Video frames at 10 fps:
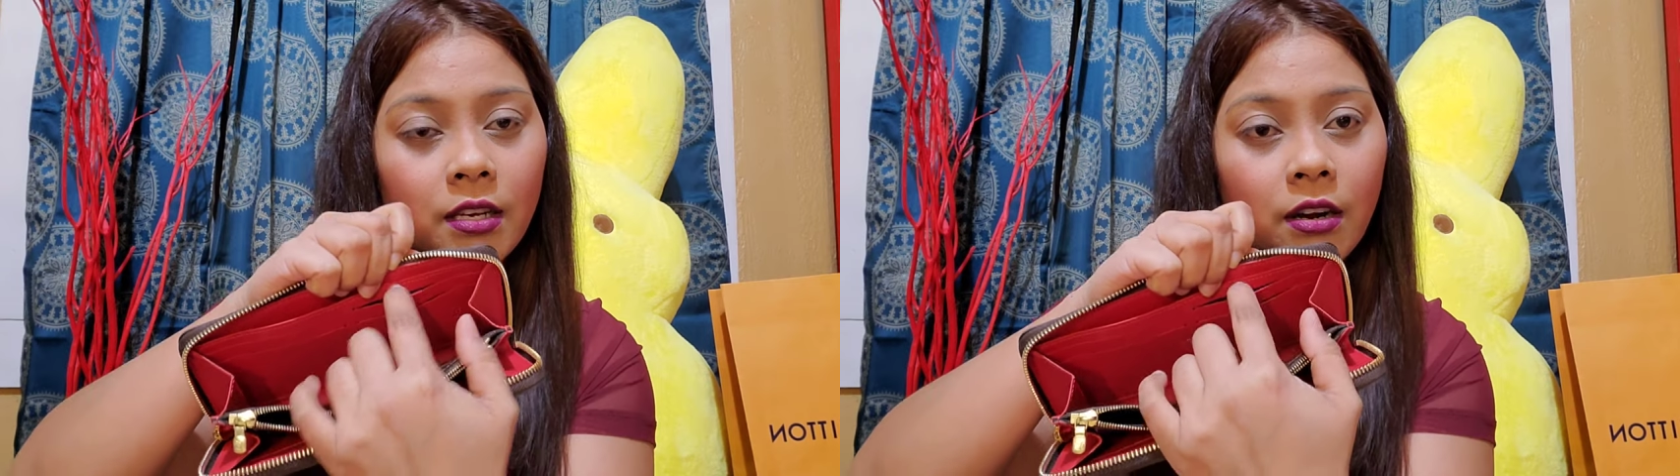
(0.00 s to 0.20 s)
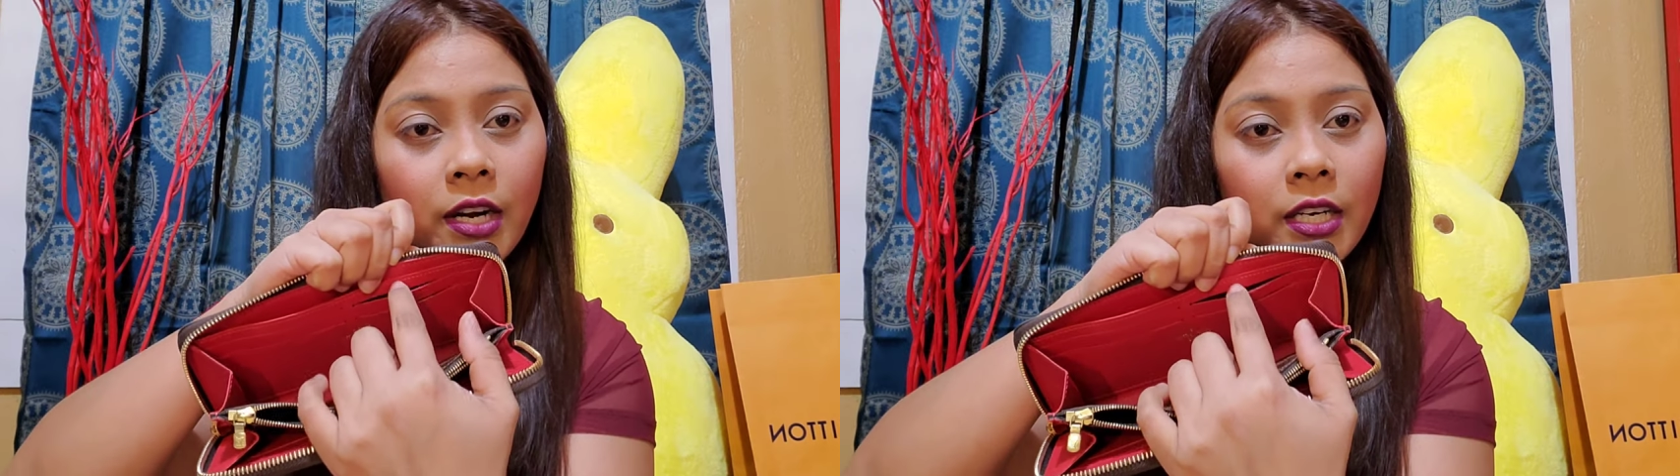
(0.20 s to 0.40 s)

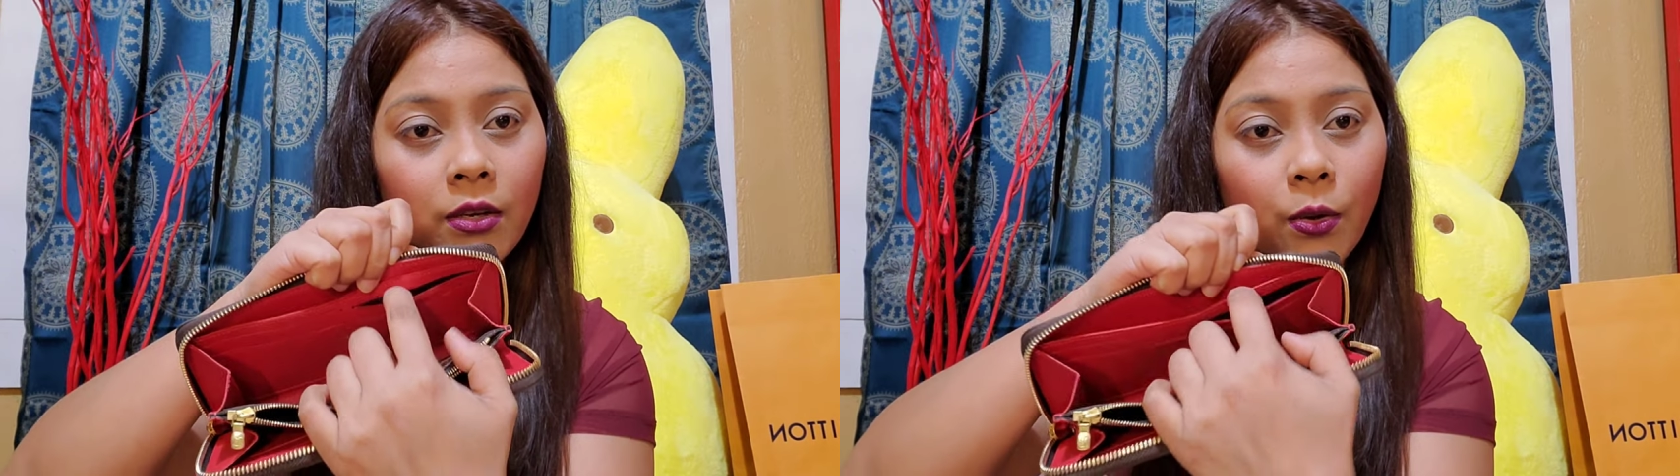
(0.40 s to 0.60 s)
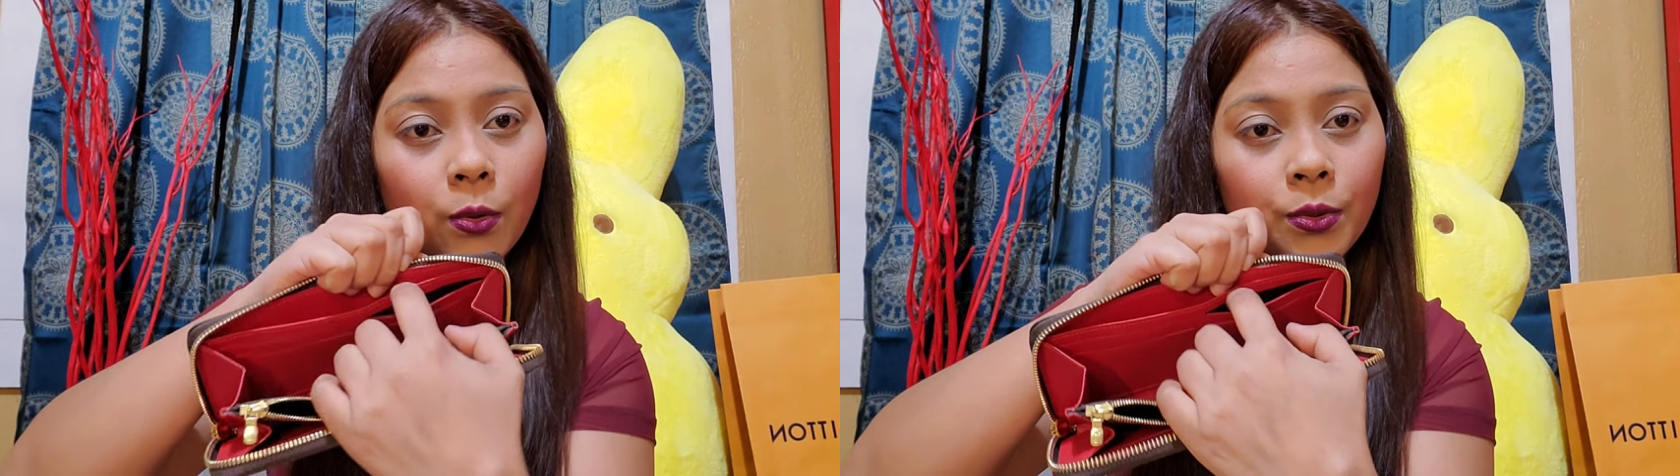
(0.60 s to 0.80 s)
card
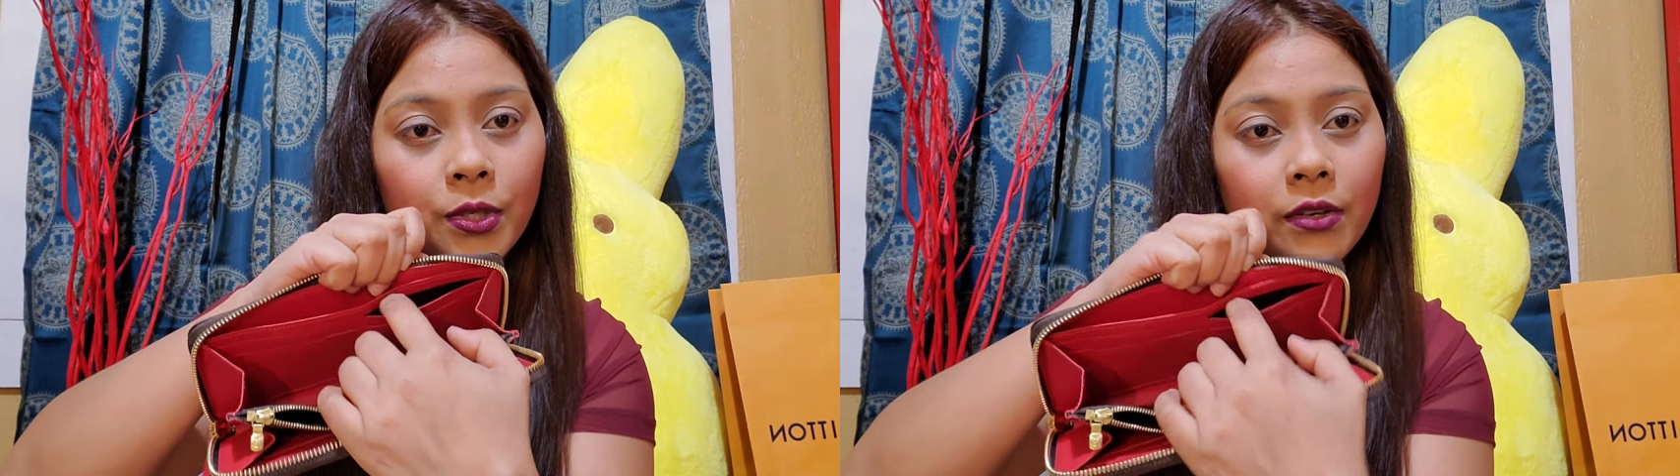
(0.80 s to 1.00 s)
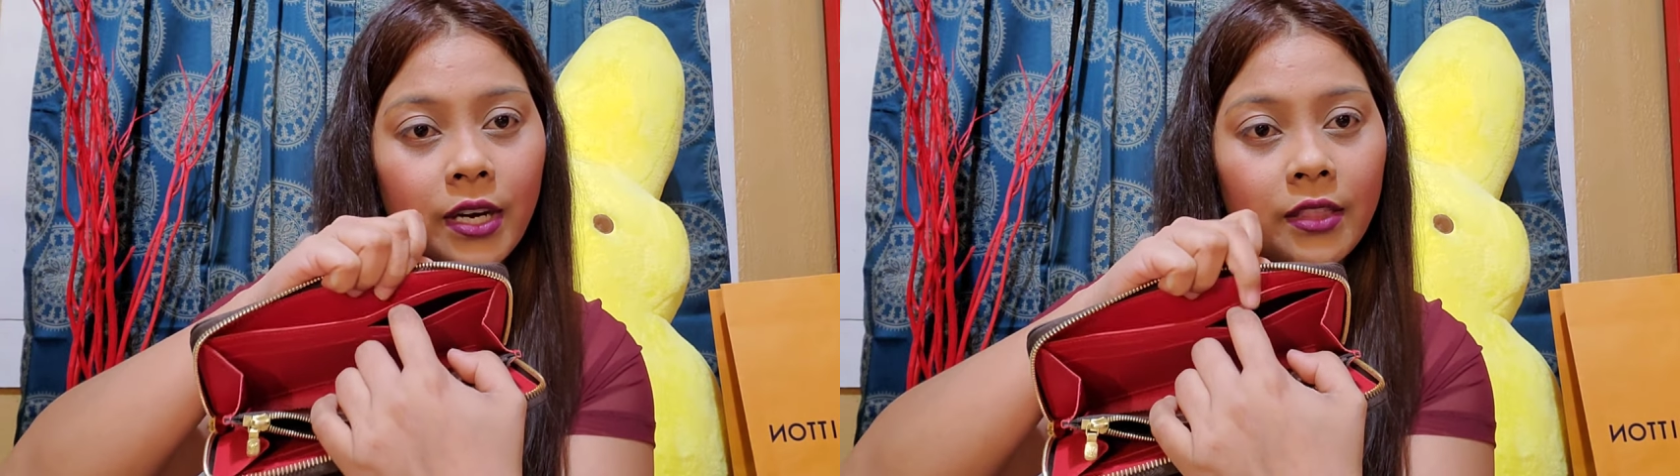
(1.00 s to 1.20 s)

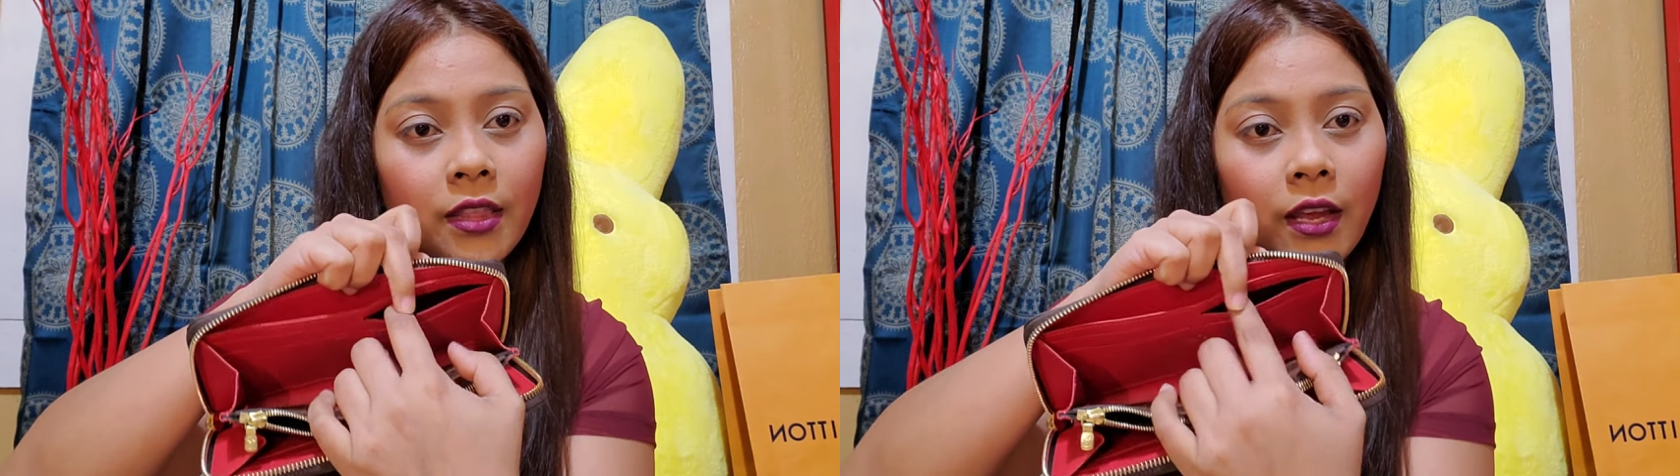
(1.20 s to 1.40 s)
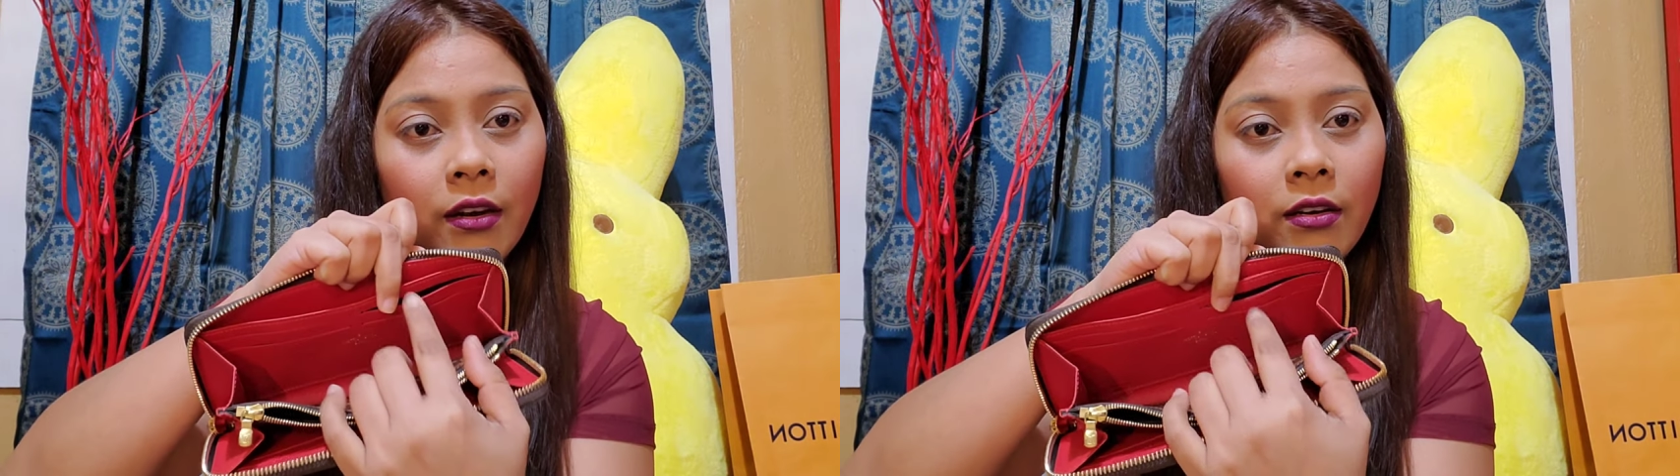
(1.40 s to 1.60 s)
holder right
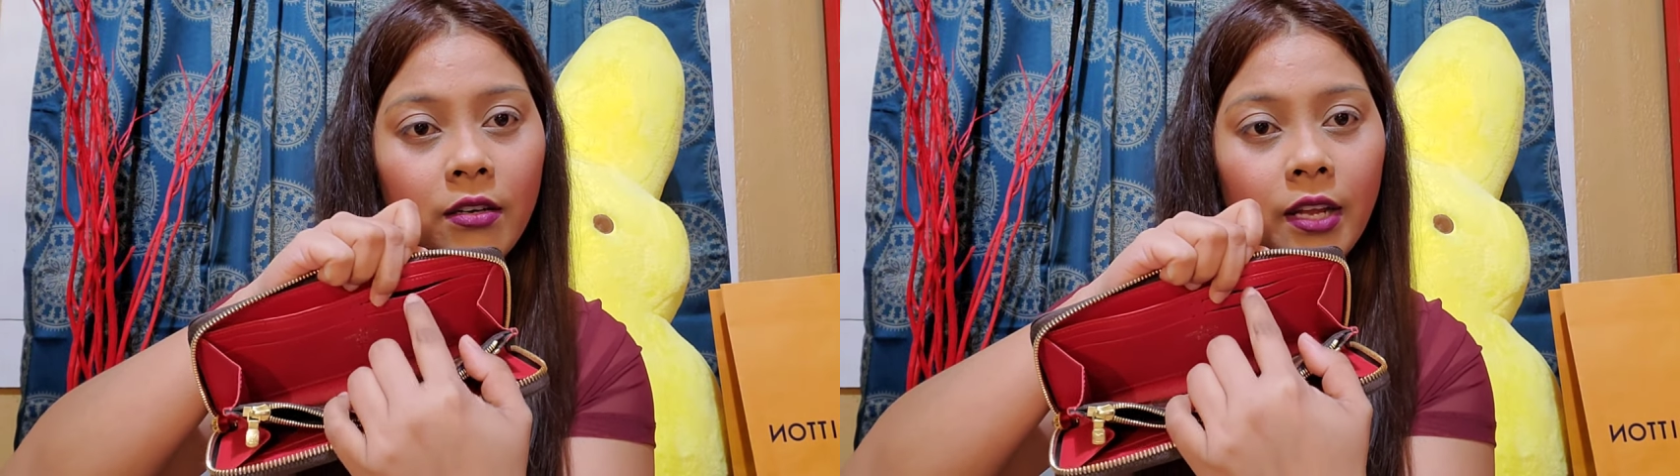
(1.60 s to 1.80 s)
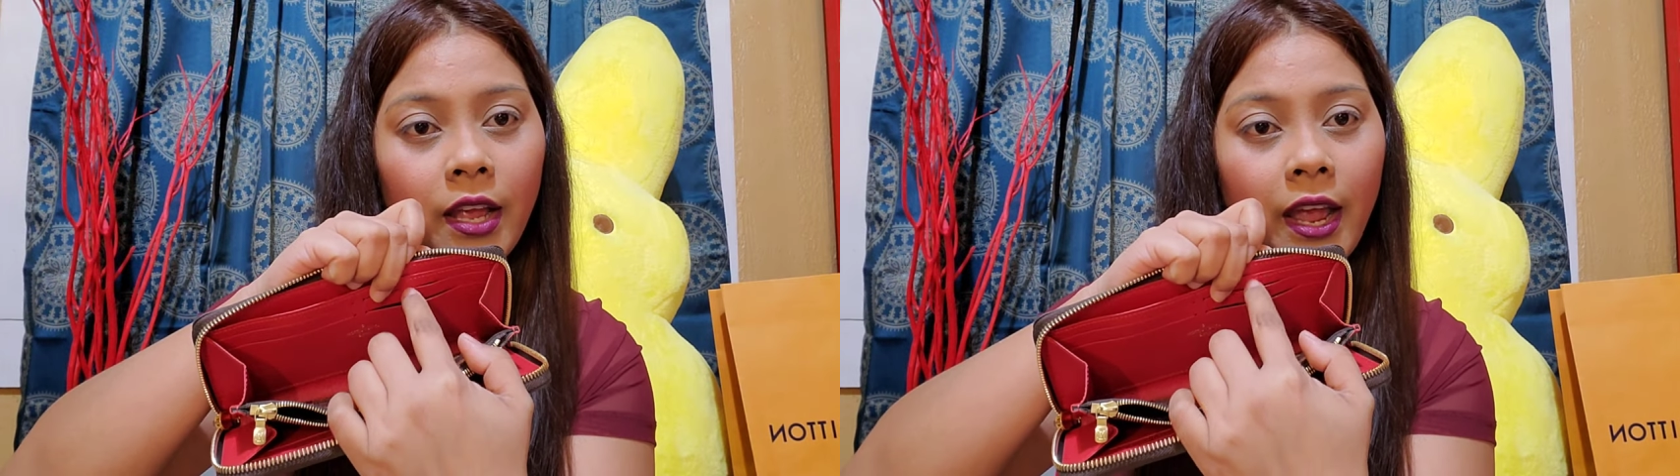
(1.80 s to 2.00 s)
there,
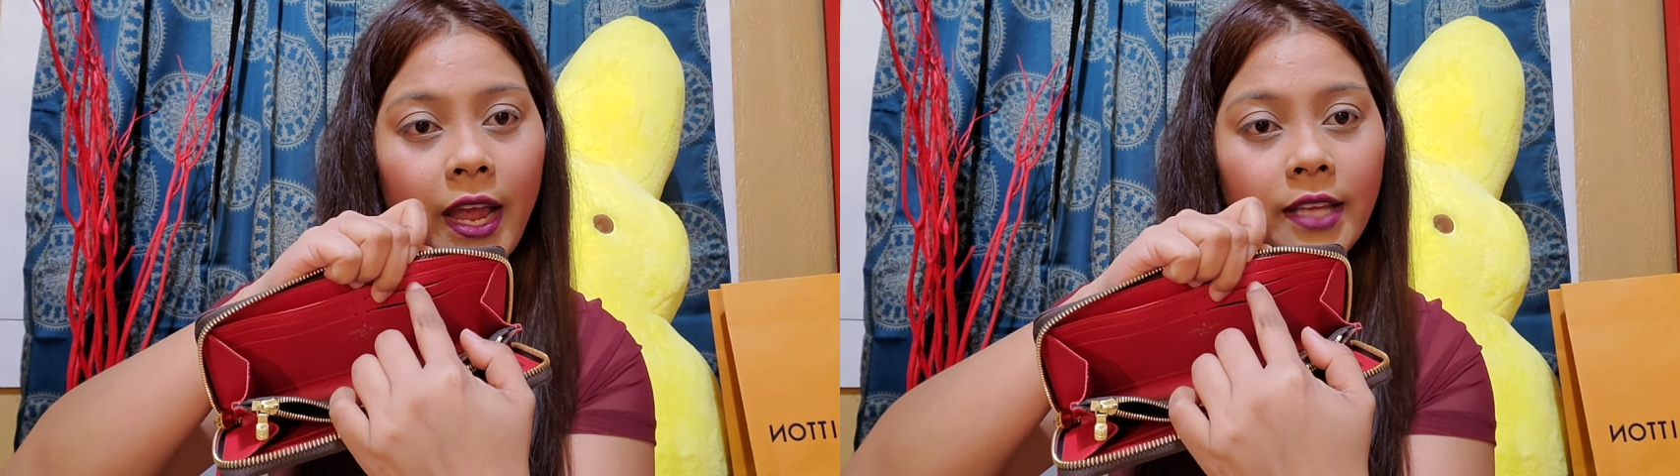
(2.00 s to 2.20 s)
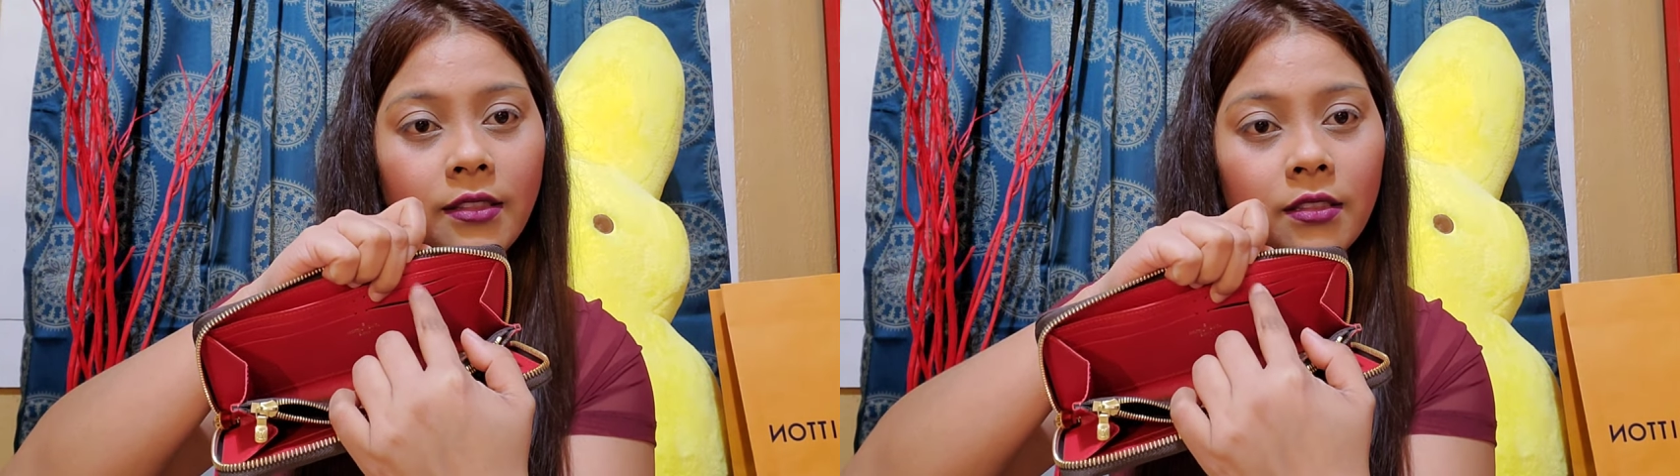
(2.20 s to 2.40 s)

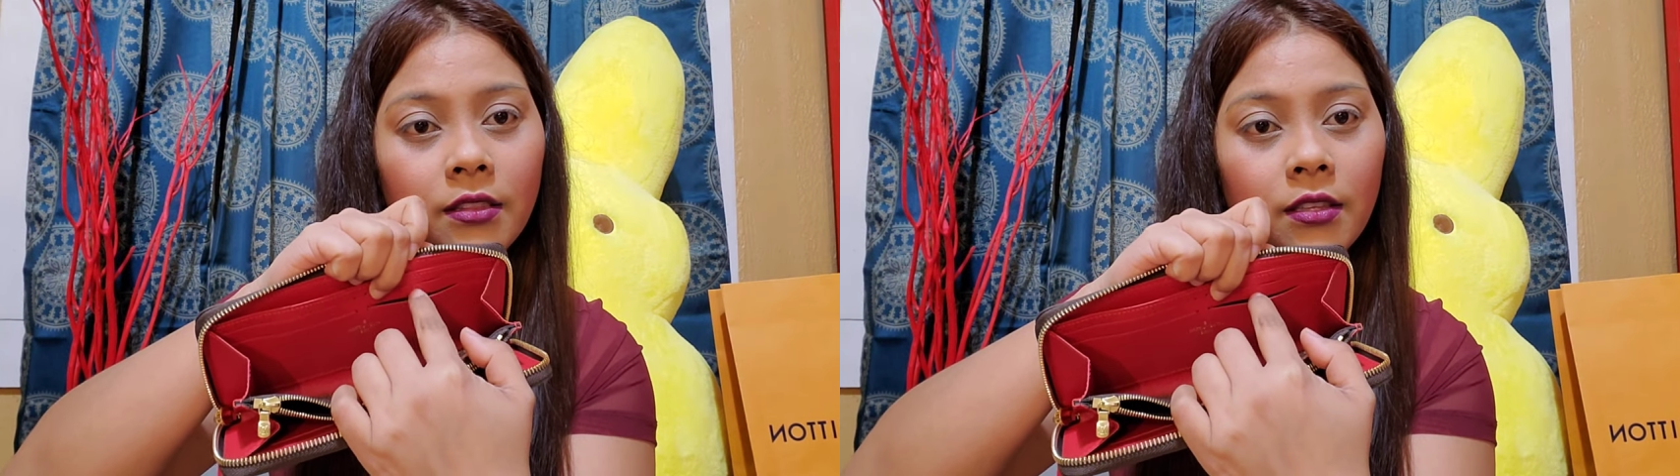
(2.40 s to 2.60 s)
8,